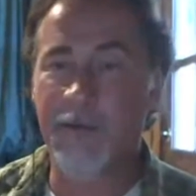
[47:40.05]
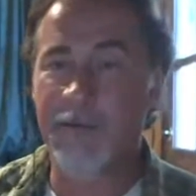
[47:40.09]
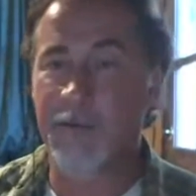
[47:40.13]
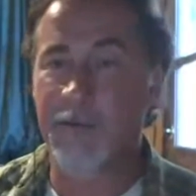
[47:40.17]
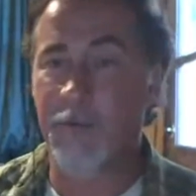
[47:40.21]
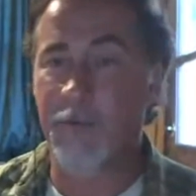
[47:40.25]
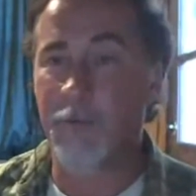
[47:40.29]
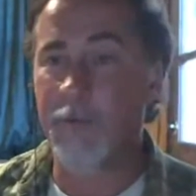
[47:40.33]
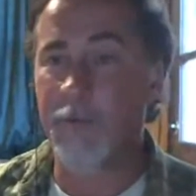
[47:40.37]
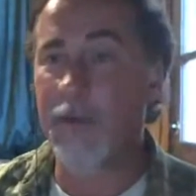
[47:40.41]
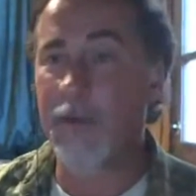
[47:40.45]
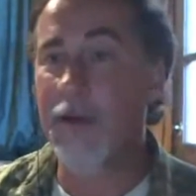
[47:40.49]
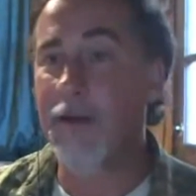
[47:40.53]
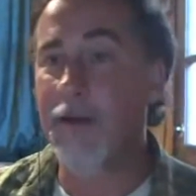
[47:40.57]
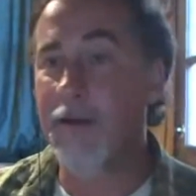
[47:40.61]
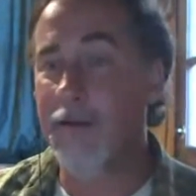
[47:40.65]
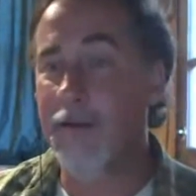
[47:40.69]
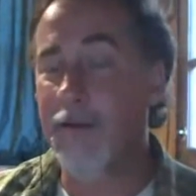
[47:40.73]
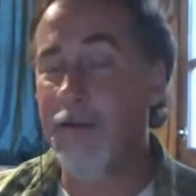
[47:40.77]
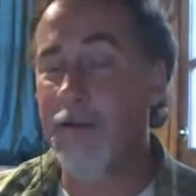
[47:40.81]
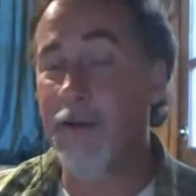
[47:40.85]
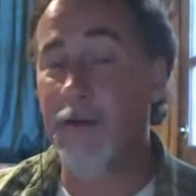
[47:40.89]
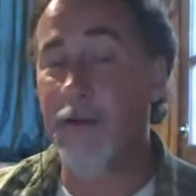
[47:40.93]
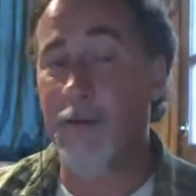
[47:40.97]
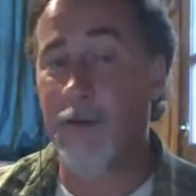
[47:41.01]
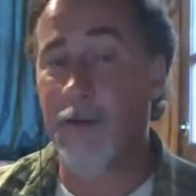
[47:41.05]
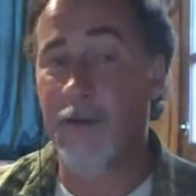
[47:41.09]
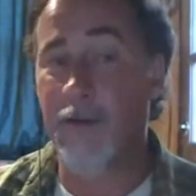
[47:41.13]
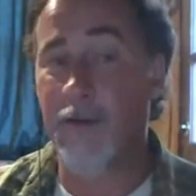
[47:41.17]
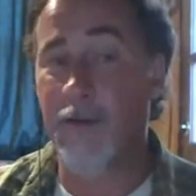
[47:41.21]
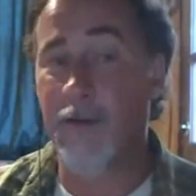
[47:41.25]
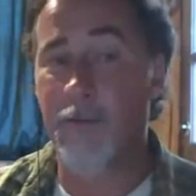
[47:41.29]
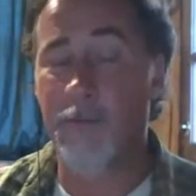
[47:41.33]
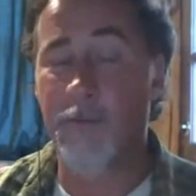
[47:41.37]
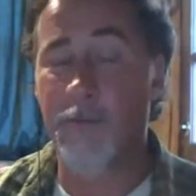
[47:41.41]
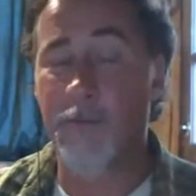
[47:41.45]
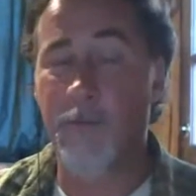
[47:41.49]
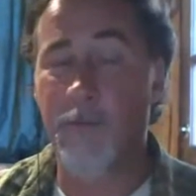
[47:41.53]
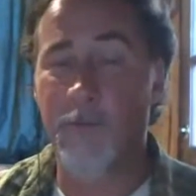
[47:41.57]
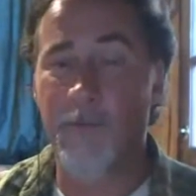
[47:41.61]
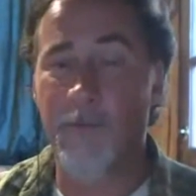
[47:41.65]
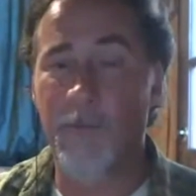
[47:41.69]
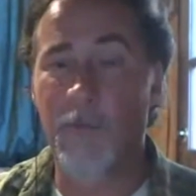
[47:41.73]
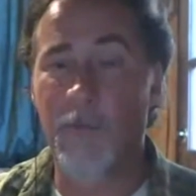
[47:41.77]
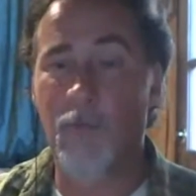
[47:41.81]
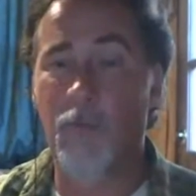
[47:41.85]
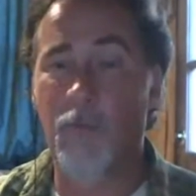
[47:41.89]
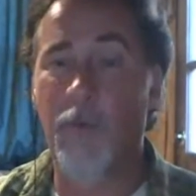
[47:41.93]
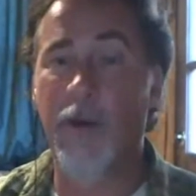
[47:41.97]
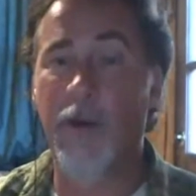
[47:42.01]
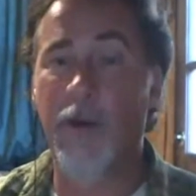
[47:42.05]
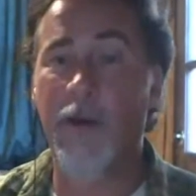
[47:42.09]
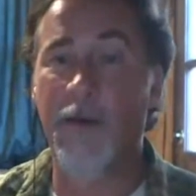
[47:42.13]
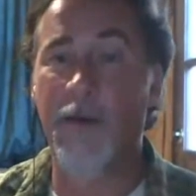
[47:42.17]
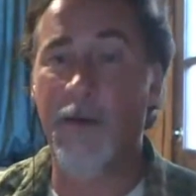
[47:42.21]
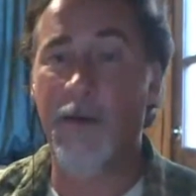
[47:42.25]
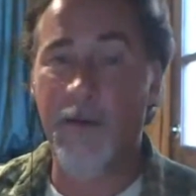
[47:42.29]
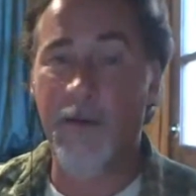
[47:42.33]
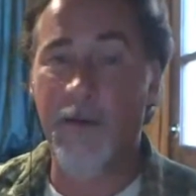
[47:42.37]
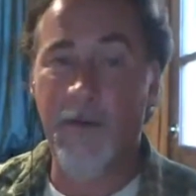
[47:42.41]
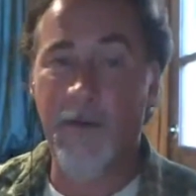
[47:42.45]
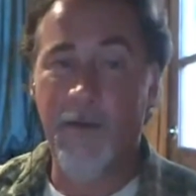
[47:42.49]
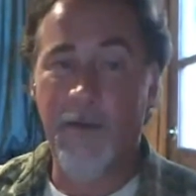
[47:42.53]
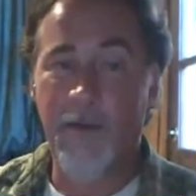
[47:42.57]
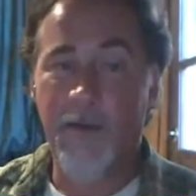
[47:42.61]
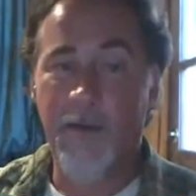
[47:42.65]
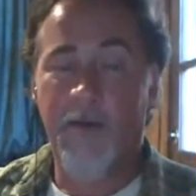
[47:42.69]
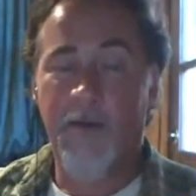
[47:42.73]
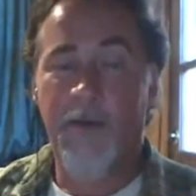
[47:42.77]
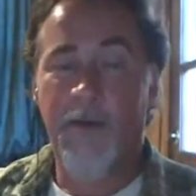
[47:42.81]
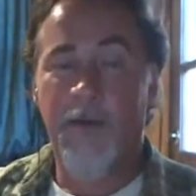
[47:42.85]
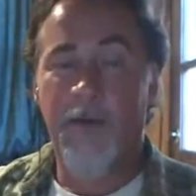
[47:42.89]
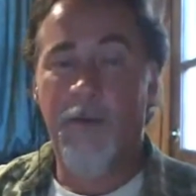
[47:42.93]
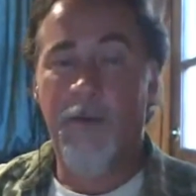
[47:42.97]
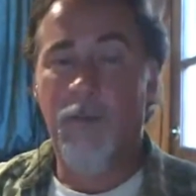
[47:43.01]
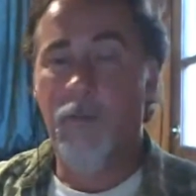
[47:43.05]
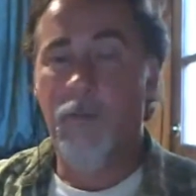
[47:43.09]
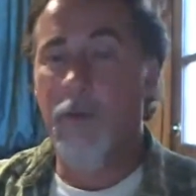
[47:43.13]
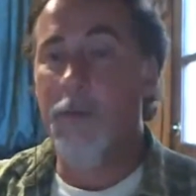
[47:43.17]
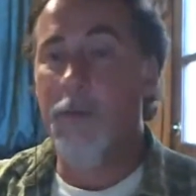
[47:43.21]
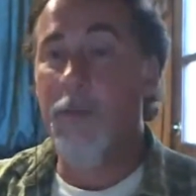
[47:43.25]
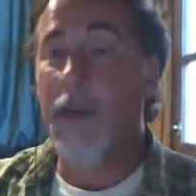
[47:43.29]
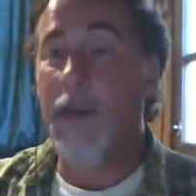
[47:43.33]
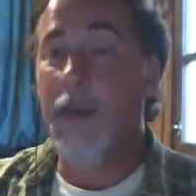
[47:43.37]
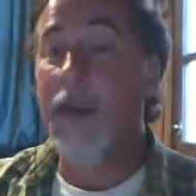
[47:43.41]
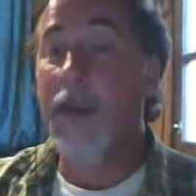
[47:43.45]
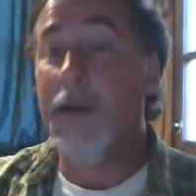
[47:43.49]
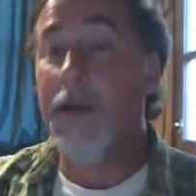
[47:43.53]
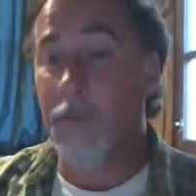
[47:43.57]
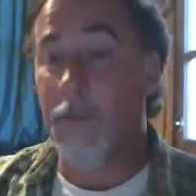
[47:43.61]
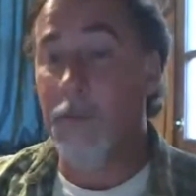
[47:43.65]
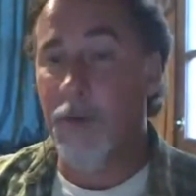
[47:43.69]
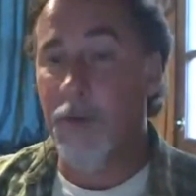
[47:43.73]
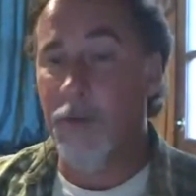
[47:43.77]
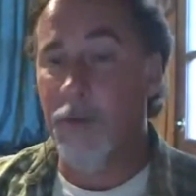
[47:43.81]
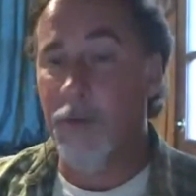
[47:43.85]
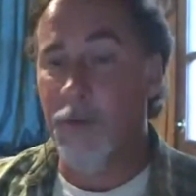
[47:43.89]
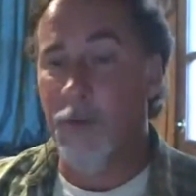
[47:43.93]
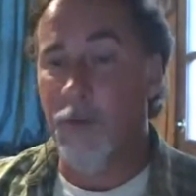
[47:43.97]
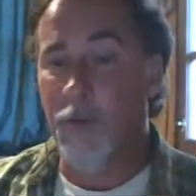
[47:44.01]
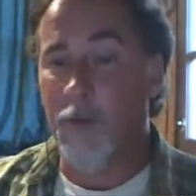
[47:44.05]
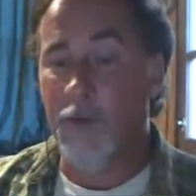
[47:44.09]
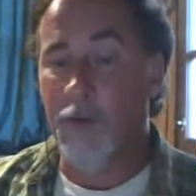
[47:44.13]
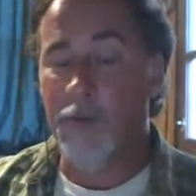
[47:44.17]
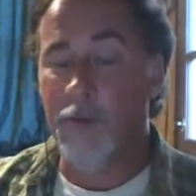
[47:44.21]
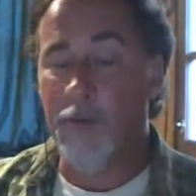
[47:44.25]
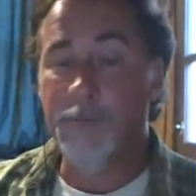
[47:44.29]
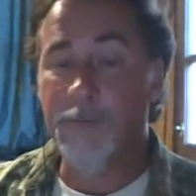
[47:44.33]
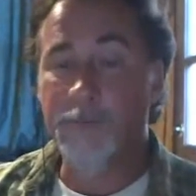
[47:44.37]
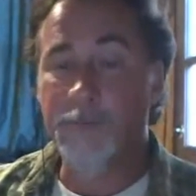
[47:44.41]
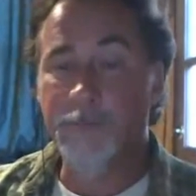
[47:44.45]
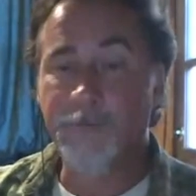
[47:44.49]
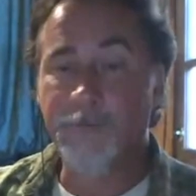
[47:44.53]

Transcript: So yeah, it'll, when we make a bulk order,